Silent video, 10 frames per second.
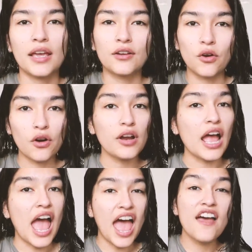
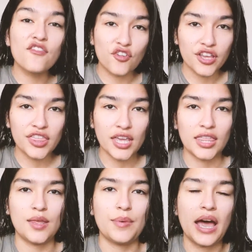Ignore everything
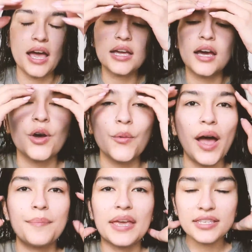in the back. So
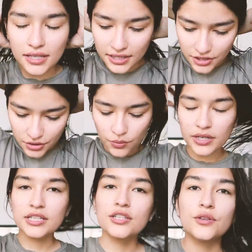I basically just
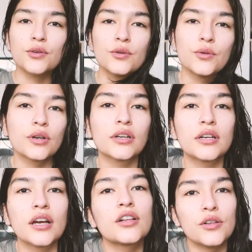wanted to
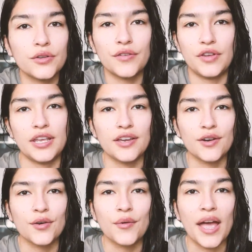conclude the
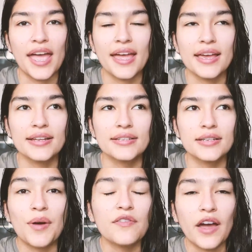video and
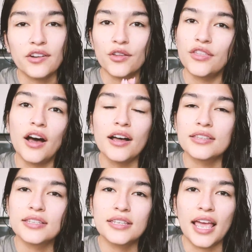give my final
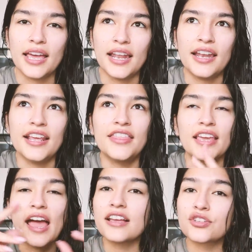thoughts and
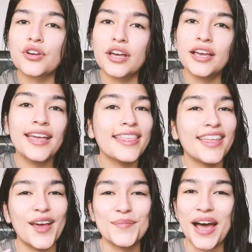anything extra
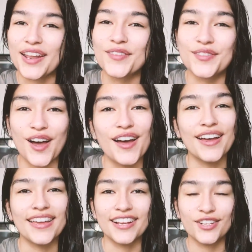that I might have
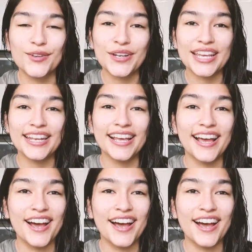not included,